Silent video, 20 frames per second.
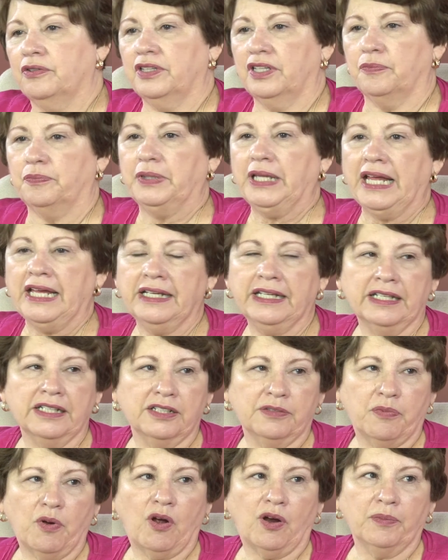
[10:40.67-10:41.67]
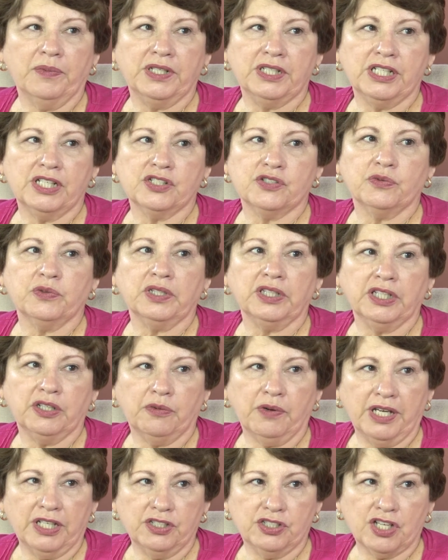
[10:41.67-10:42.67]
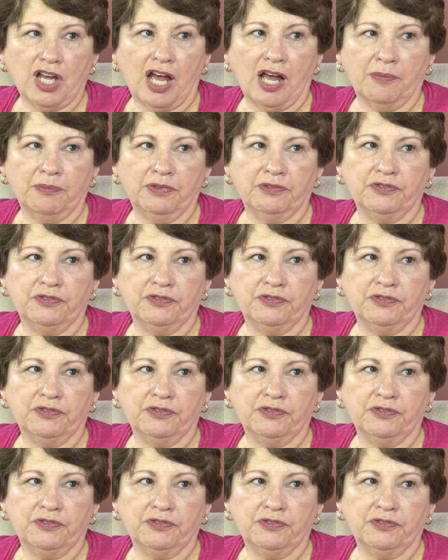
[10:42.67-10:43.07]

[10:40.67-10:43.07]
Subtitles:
the planning department does a really great job